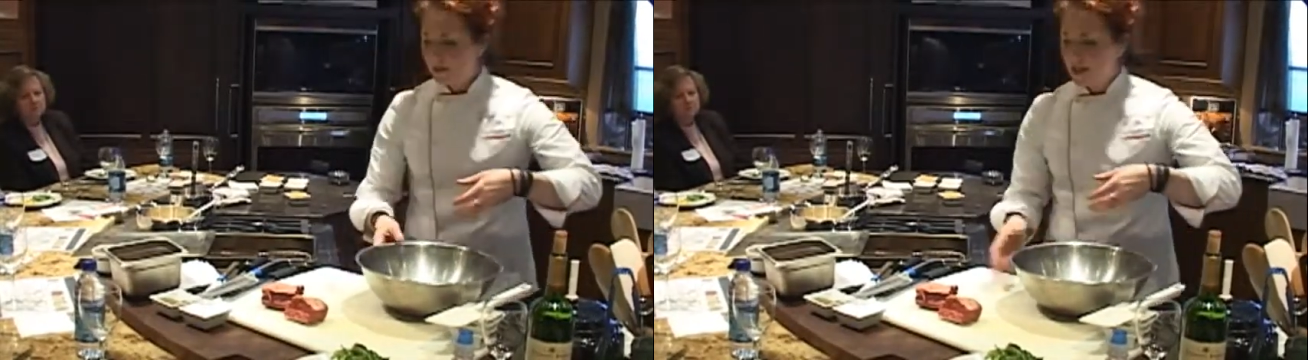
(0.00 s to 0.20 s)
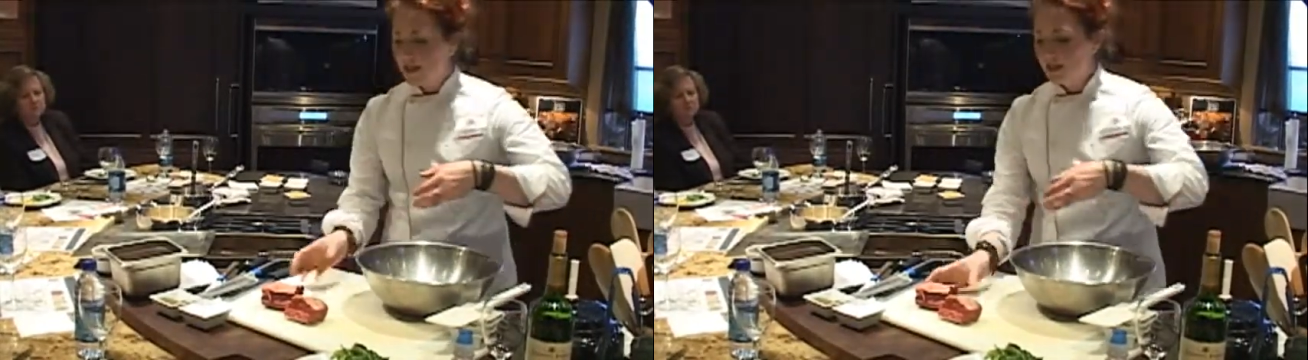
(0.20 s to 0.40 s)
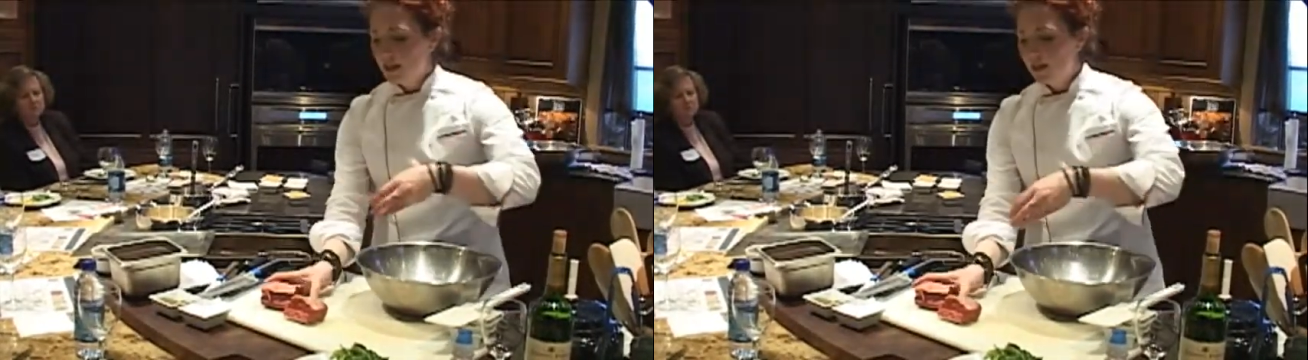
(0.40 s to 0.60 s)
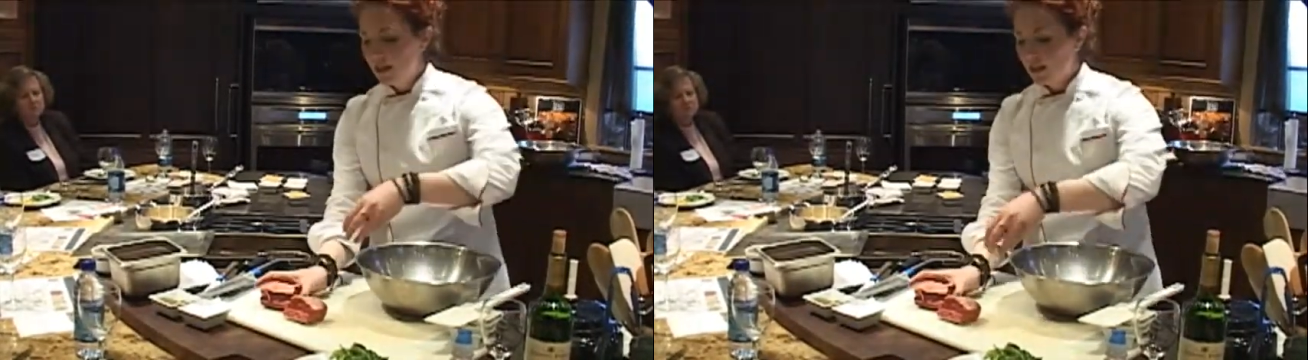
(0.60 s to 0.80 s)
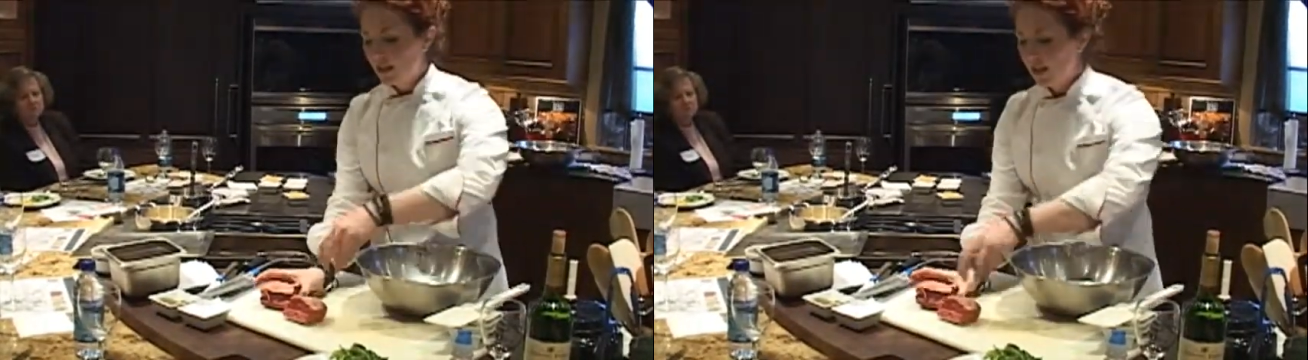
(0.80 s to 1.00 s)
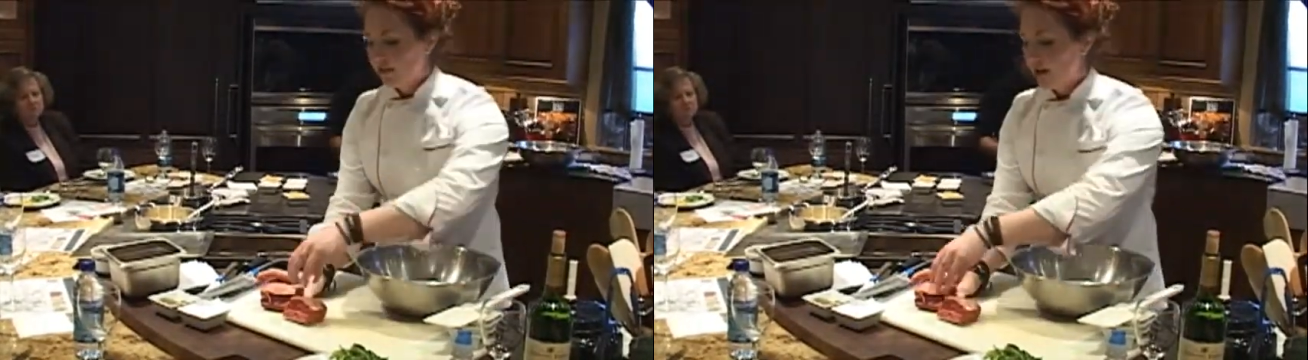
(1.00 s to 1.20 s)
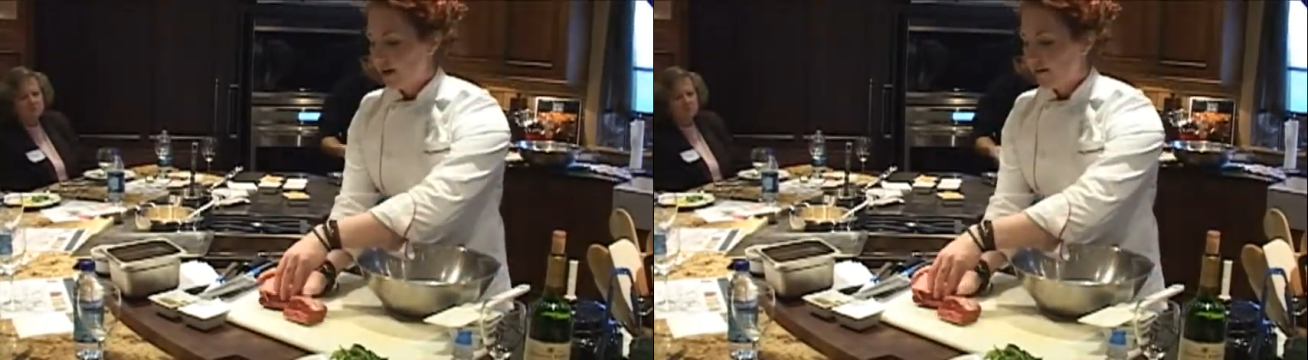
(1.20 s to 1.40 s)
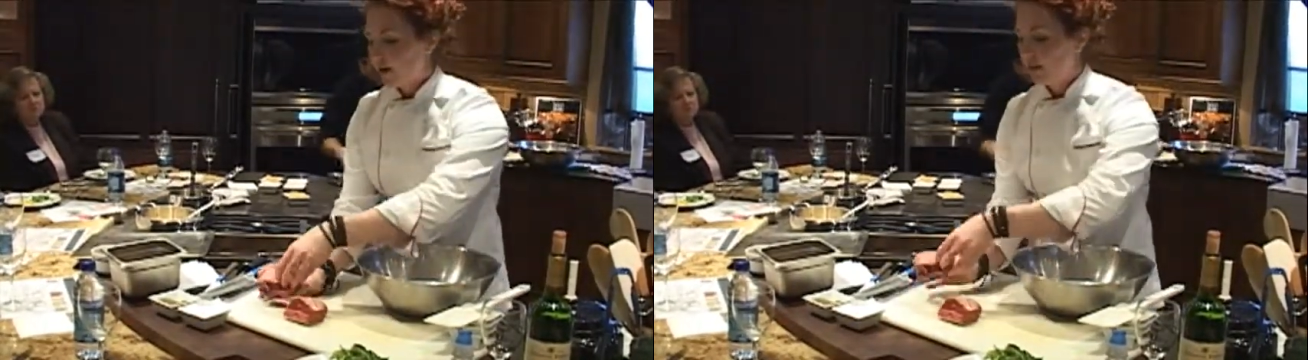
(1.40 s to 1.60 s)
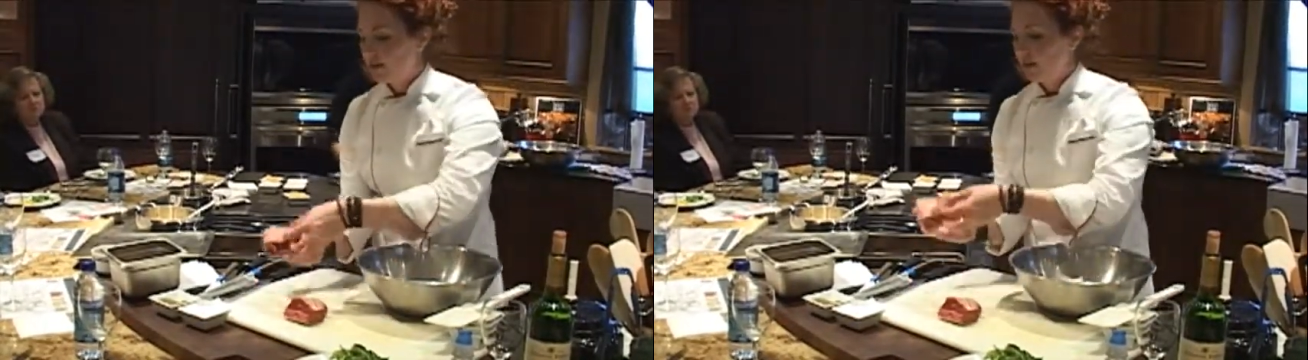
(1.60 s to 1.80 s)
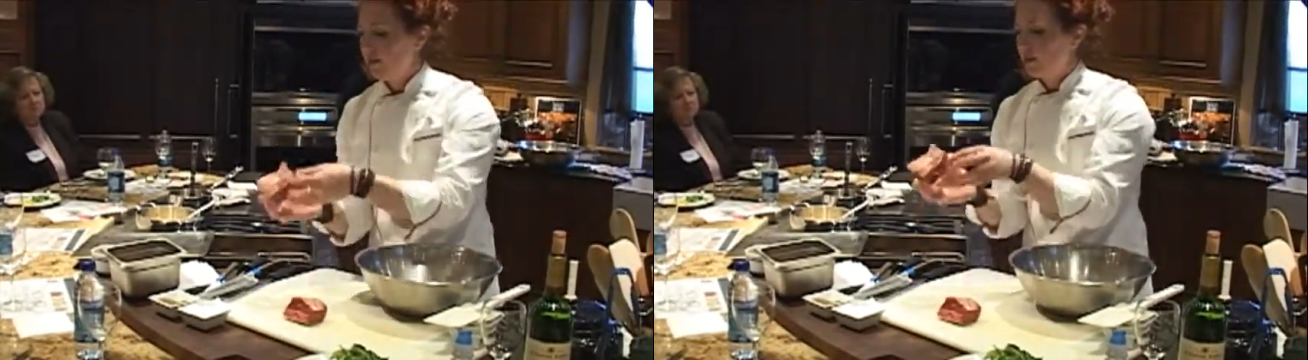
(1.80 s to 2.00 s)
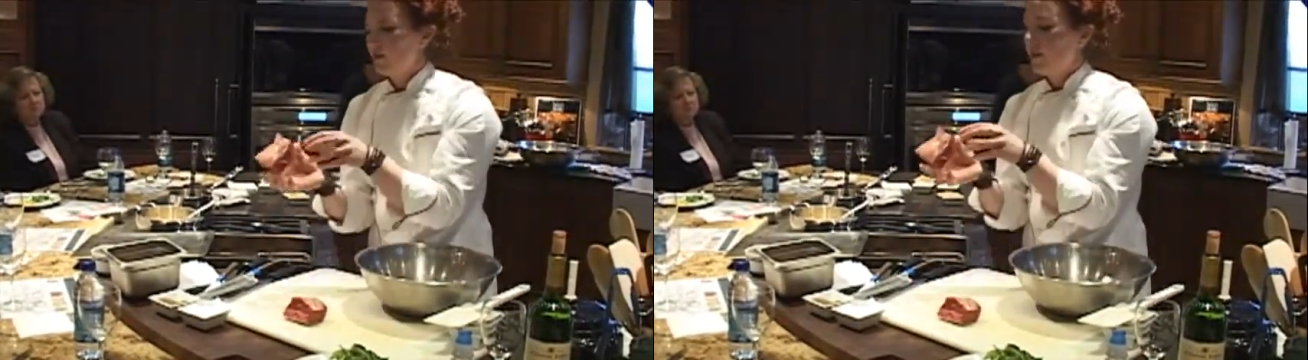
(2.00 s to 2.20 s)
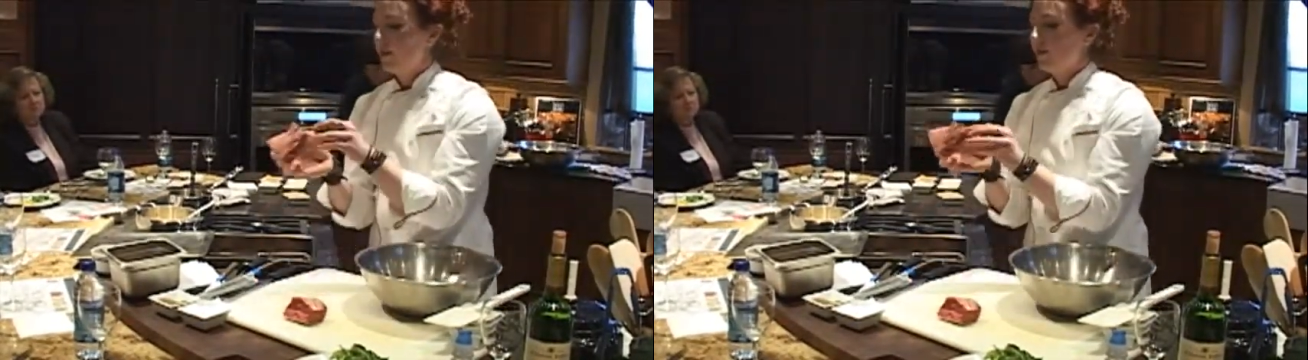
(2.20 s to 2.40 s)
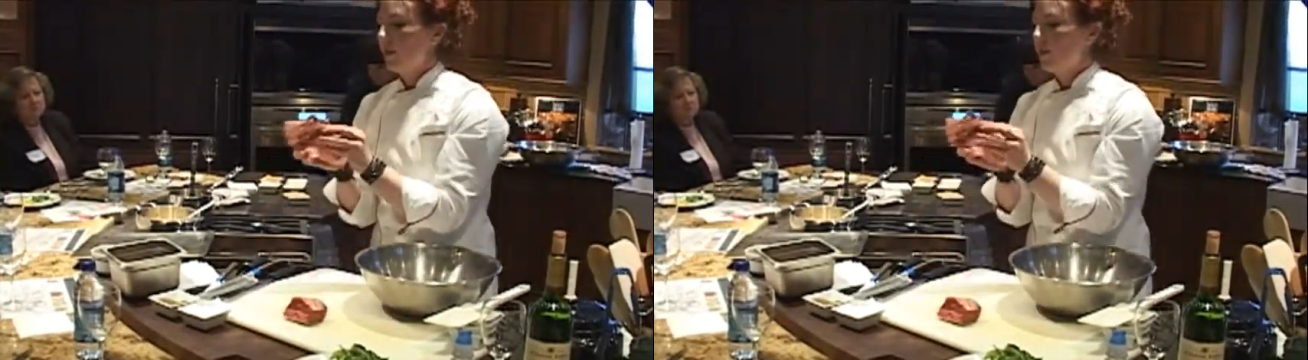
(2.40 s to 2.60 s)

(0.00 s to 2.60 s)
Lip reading: these, I think that I requested them to be 3